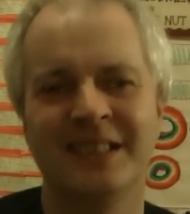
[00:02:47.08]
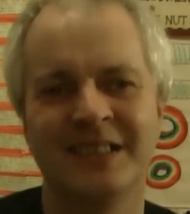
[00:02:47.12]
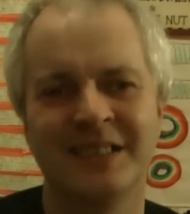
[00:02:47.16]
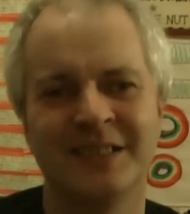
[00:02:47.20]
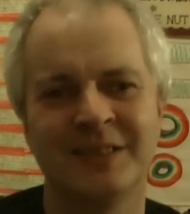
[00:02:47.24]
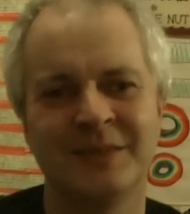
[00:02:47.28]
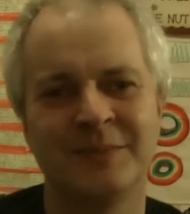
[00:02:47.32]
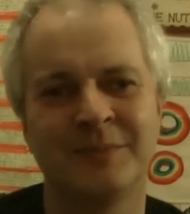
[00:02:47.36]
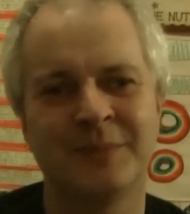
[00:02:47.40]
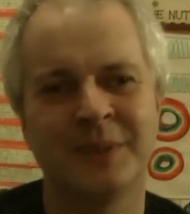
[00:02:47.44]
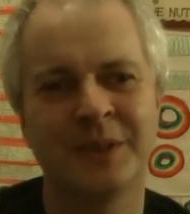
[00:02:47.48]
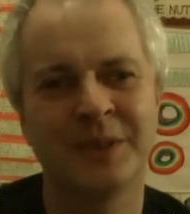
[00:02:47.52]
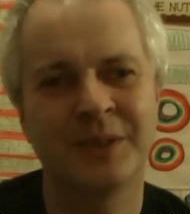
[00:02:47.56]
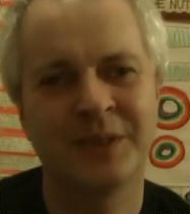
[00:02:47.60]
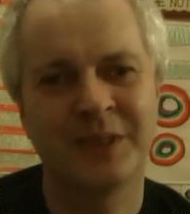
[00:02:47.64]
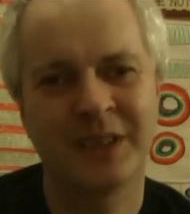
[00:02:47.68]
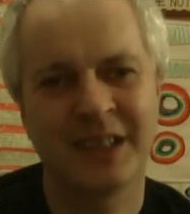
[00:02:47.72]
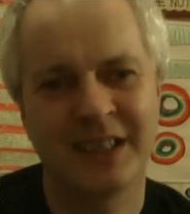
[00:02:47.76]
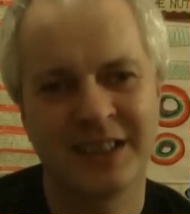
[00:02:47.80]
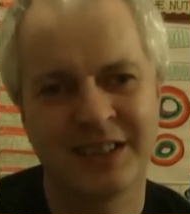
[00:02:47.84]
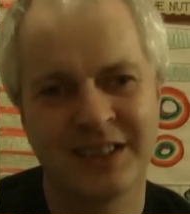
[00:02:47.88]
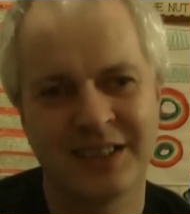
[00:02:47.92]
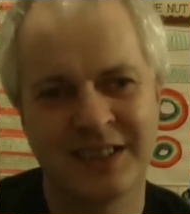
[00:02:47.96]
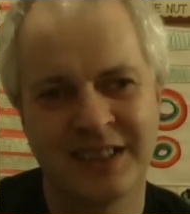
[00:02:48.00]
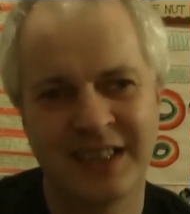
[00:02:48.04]

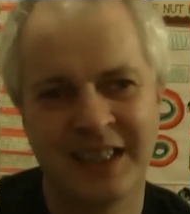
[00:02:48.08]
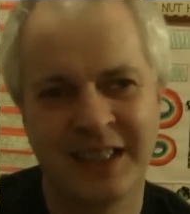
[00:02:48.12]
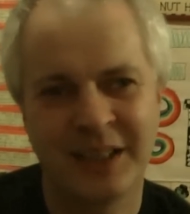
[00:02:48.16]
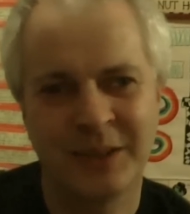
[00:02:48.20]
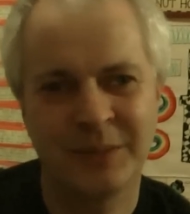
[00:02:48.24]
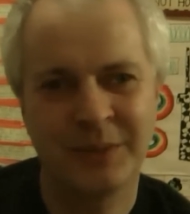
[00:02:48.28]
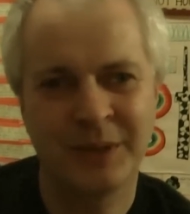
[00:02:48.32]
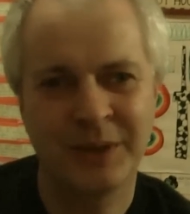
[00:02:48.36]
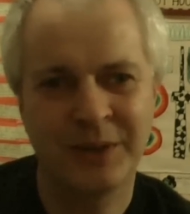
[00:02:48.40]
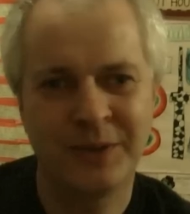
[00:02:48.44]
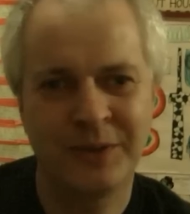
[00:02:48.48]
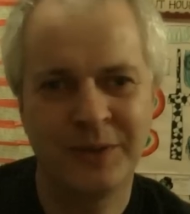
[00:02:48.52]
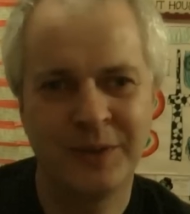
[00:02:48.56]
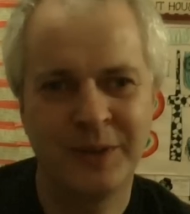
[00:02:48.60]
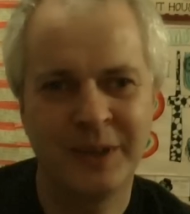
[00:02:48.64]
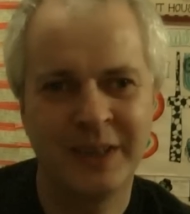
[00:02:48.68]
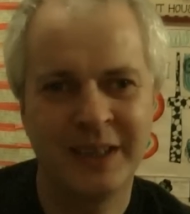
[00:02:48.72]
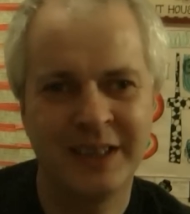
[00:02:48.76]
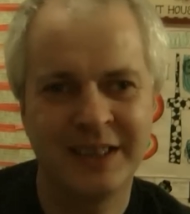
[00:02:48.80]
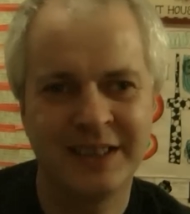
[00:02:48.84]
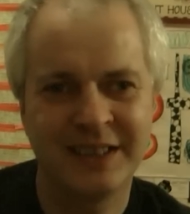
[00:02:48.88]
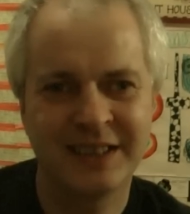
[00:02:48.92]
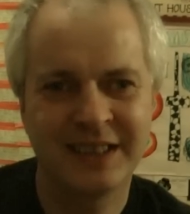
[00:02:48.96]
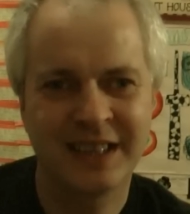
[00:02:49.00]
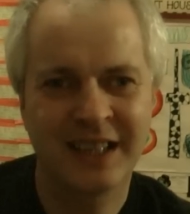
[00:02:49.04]
it'll be a
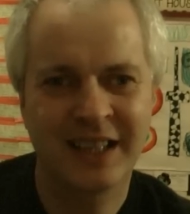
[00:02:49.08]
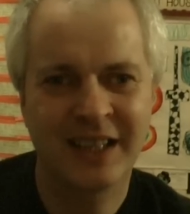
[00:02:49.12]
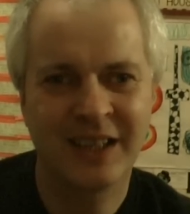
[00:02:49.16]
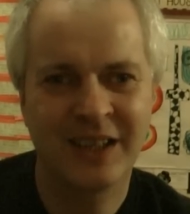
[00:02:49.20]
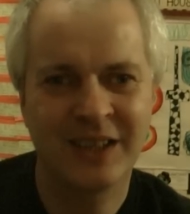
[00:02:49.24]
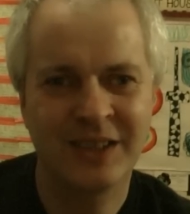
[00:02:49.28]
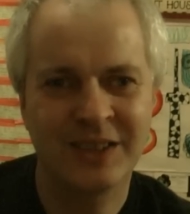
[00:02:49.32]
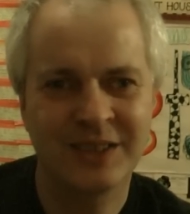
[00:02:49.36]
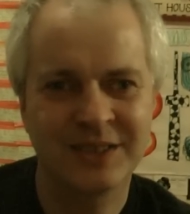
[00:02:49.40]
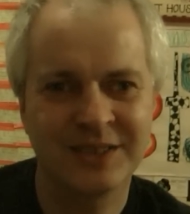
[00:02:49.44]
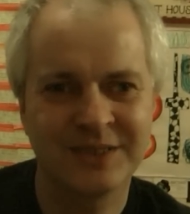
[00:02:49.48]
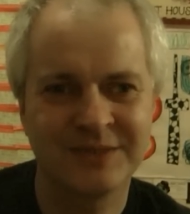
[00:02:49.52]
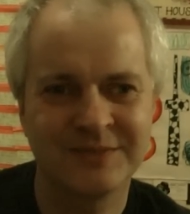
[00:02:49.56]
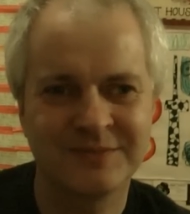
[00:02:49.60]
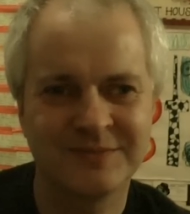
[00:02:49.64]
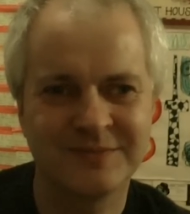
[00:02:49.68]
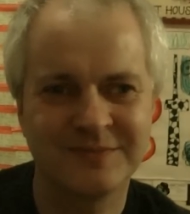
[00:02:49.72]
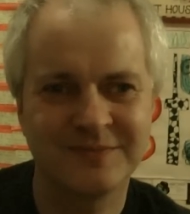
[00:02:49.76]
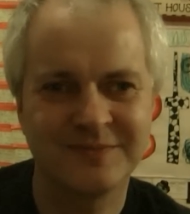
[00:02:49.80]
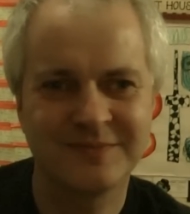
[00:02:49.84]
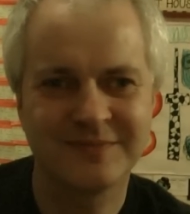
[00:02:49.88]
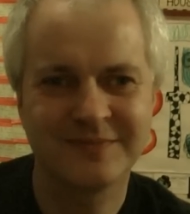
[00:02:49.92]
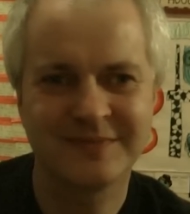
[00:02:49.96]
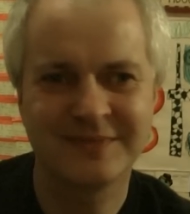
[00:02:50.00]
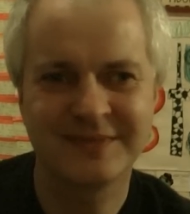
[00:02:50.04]
really sad loss. And
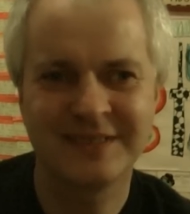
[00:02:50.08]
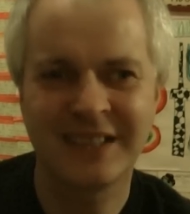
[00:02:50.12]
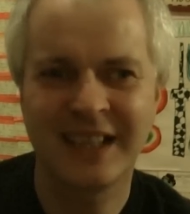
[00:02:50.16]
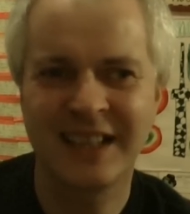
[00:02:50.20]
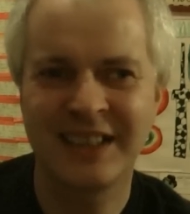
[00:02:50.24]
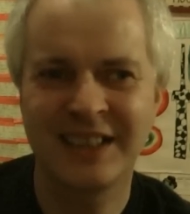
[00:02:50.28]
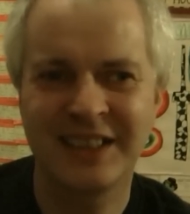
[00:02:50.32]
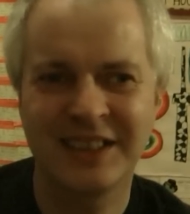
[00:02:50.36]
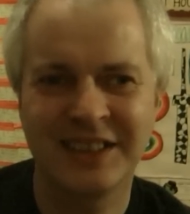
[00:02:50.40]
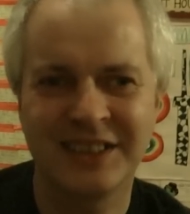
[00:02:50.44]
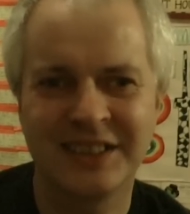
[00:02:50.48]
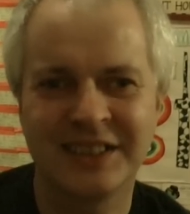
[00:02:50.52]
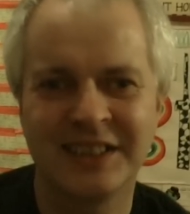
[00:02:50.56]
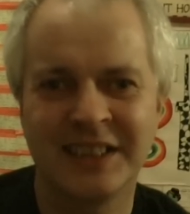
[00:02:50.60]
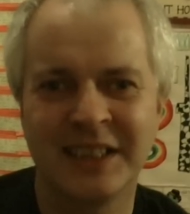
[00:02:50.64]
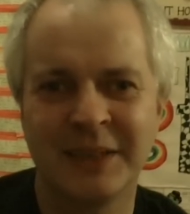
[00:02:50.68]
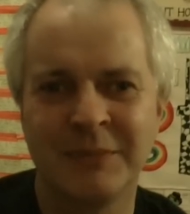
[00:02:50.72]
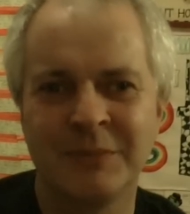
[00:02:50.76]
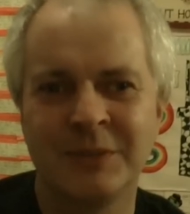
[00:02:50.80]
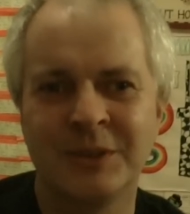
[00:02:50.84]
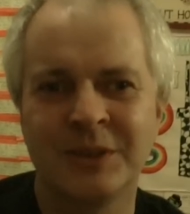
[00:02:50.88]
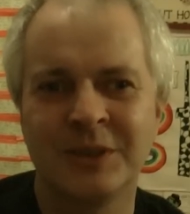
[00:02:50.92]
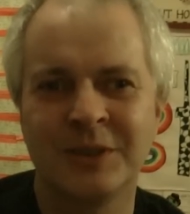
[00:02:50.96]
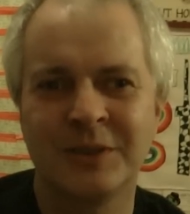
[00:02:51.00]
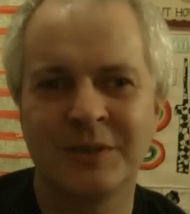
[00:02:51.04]
as you can see,
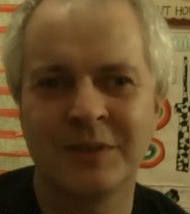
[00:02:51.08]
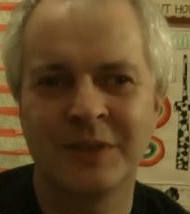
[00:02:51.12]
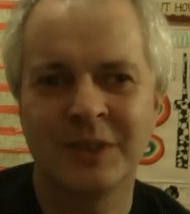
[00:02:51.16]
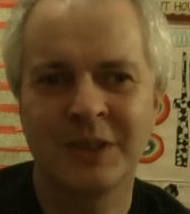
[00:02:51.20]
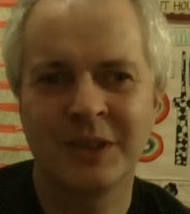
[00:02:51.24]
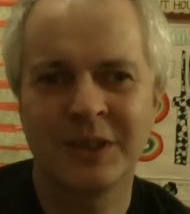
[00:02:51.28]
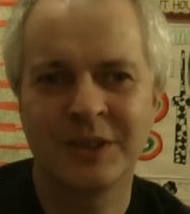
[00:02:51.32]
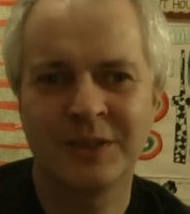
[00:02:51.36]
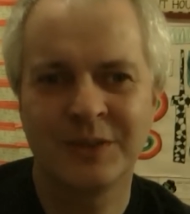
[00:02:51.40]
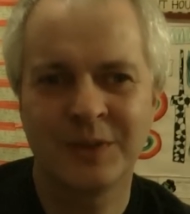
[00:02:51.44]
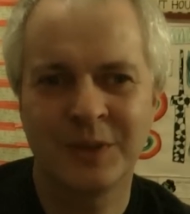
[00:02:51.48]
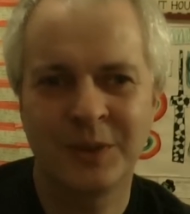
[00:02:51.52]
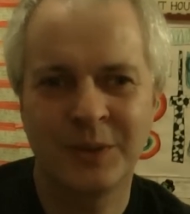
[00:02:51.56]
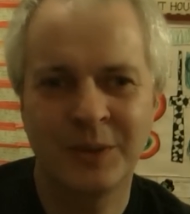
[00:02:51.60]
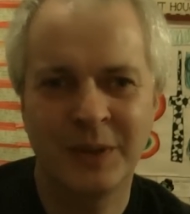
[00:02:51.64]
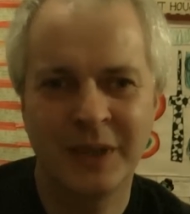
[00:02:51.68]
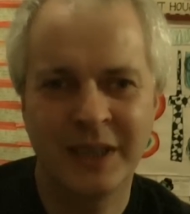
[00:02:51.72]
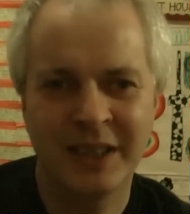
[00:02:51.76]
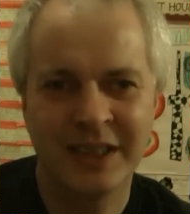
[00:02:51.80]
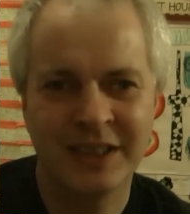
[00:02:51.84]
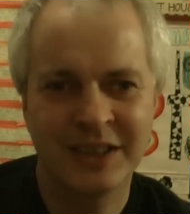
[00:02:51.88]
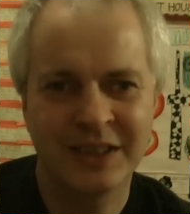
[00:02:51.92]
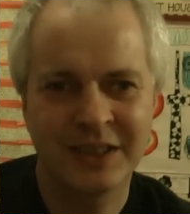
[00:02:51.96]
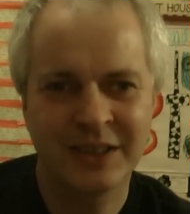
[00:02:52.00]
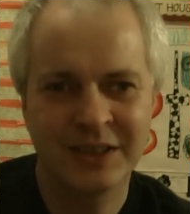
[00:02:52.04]
I'm sort of lost for
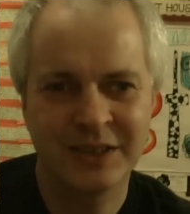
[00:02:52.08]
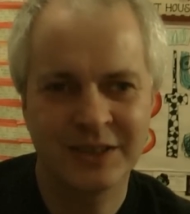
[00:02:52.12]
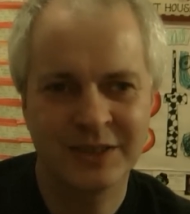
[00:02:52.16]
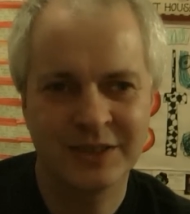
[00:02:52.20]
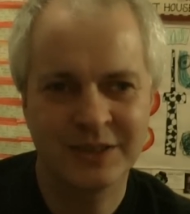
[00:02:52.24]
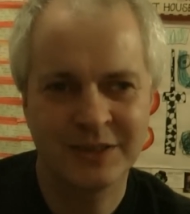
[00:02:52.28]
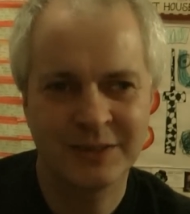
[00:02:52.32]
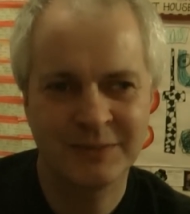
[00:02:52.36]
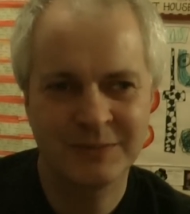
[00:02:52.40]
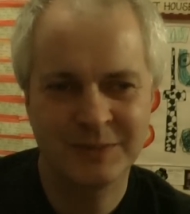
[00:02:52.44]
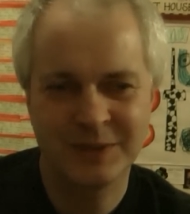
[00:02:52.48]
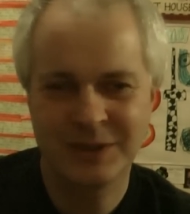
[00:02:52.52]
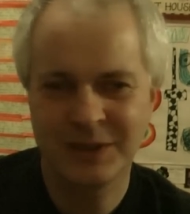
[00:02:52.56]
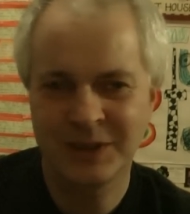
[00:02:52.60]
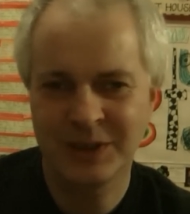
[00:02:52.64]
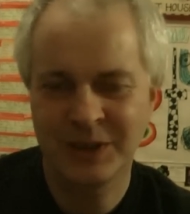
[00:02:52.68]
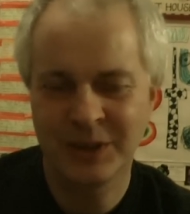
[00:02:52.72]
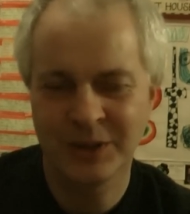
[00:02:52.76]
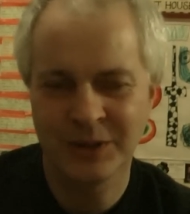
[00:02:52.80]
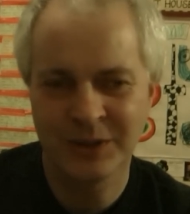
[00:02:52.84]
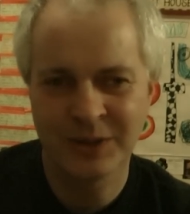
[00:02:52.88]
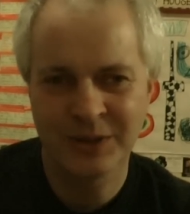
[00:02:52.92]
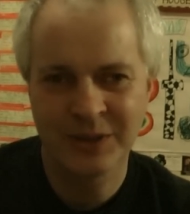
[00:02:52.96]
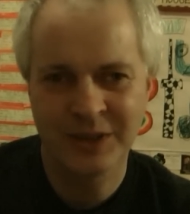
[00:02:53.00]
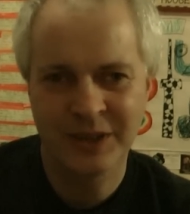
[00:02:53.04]
words because I'm
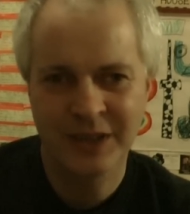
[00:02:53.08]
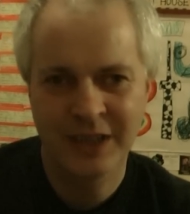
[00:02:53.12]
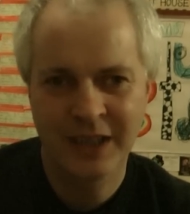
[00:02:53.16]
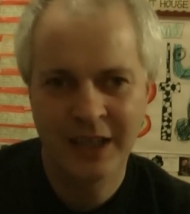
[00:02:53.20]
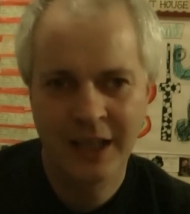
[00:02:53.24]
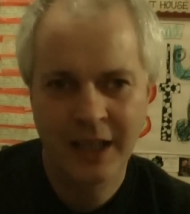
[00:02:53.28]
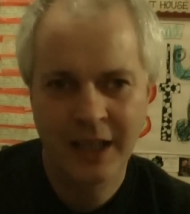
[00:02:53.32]
stunned.